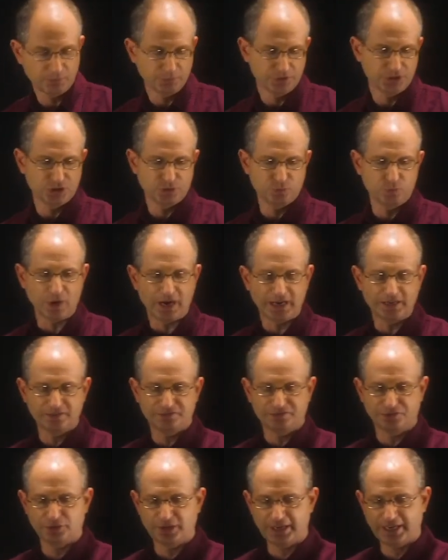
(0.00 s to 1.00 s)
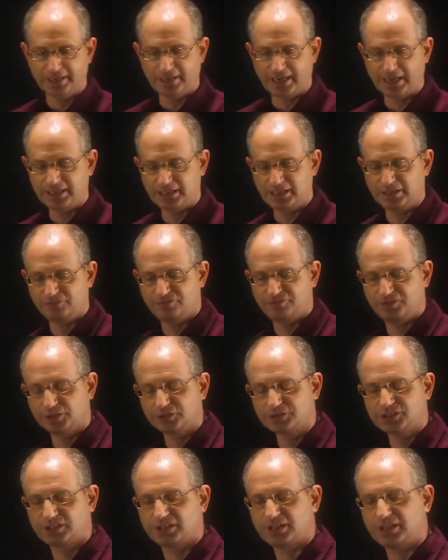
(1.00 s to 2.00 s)
which is 1 for any
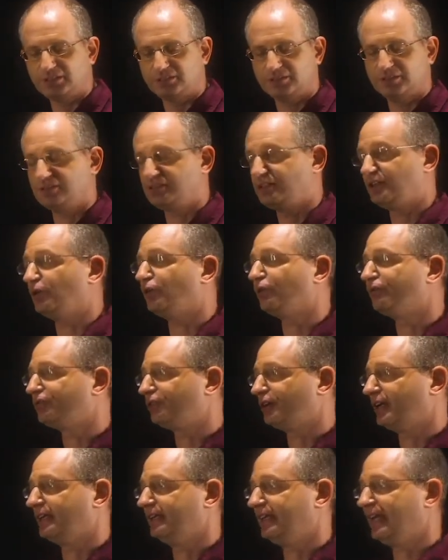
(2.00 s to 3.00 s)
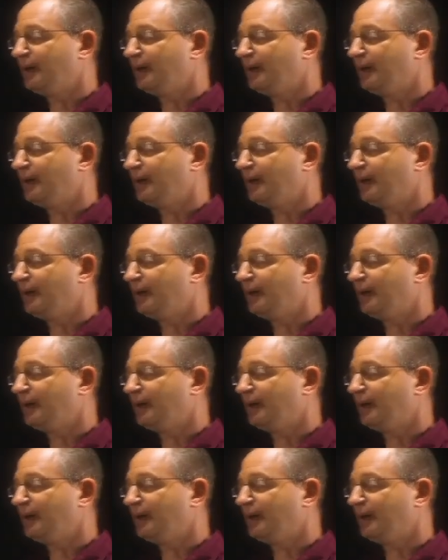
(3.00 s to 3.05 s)
filled state and 0 for any